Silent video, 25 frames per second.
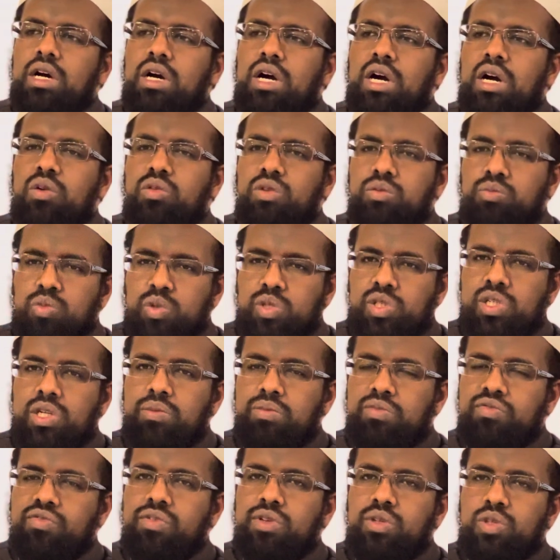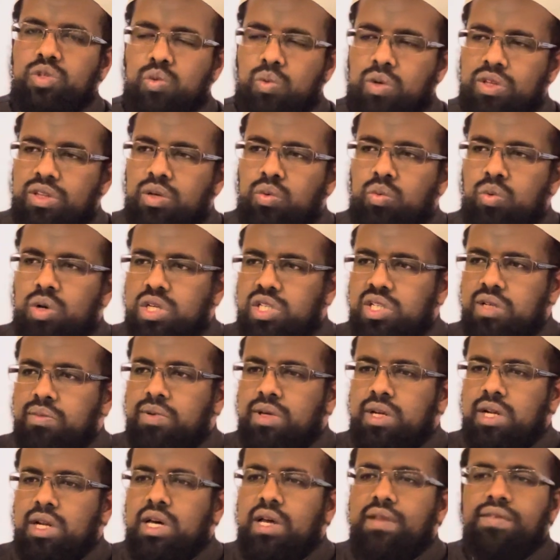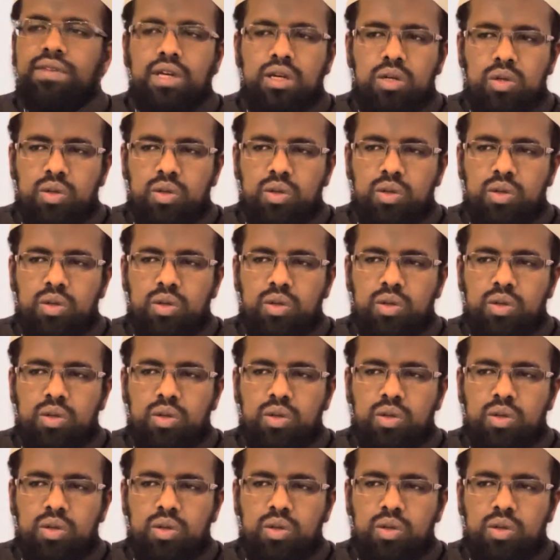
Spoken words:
how the Muslim feels when they worship Allah and they're